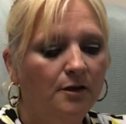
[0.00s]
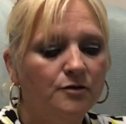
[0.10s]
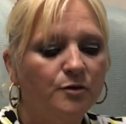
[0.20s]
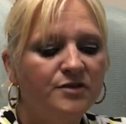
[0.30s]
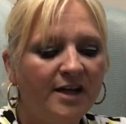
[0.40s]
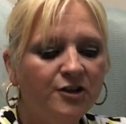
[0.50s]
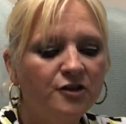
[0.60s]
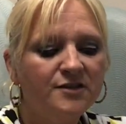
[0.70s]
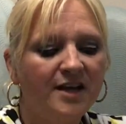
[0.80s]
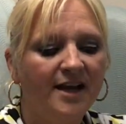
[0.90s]
So set
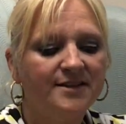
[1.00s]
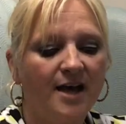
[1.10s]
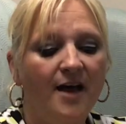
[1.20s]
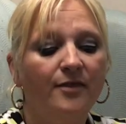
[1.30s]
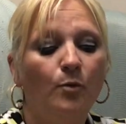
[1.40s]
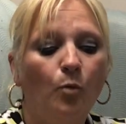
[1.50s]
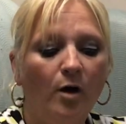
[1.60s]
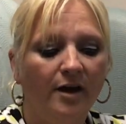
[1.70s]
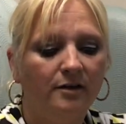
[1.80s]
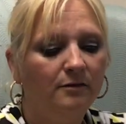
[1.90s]
your sights on the
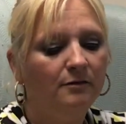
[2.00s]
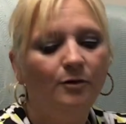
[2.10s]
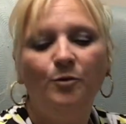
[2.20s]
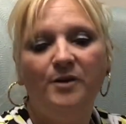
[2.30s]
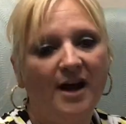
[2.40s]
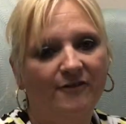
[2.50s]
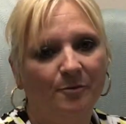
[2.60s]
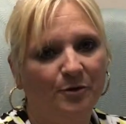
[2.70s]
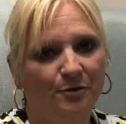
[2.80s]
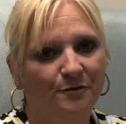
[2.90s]
one who never
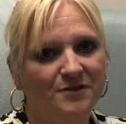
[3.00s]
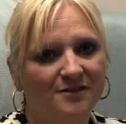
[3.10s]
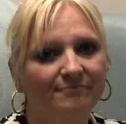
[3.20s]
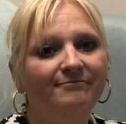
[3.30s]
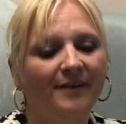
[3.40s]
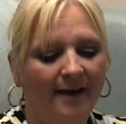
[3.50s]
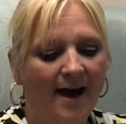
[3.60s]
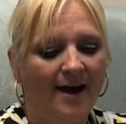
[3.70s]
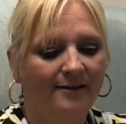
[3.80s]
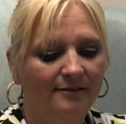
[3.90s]
moves,
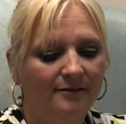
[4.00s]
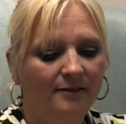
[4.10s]
God.